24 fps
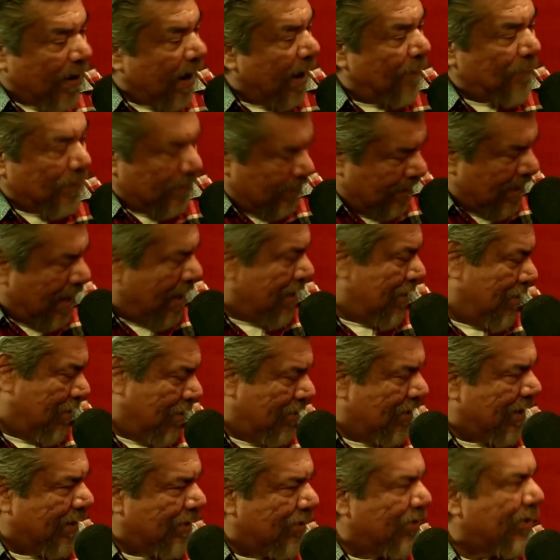I mean, yeah,
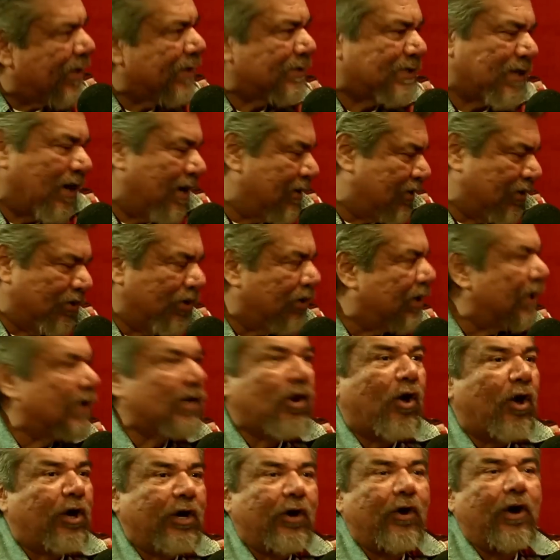you can
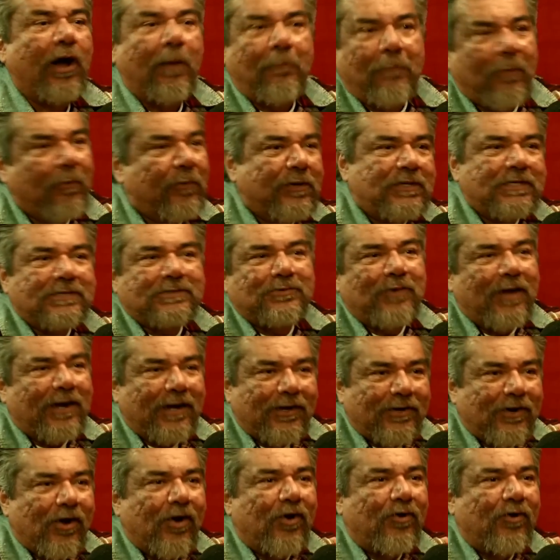lawyer up, but we just want to know.